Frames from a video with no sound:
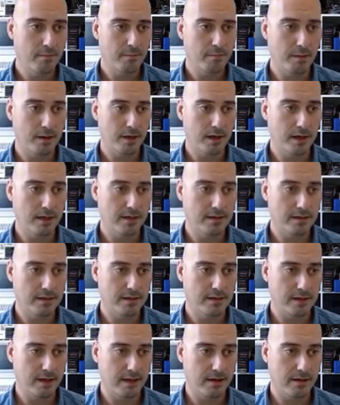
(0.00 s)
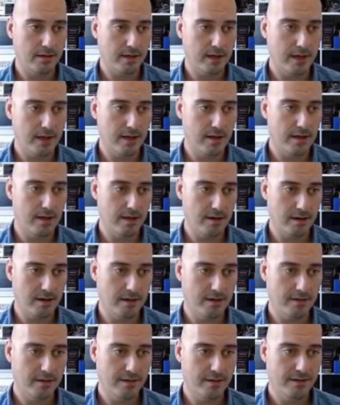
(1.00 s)
But down
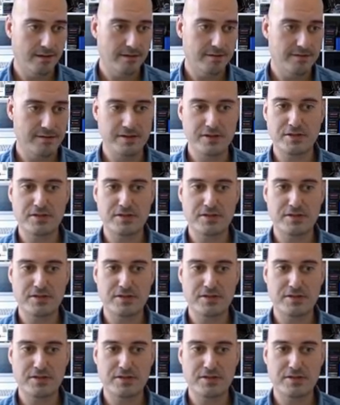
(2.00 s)
here, so you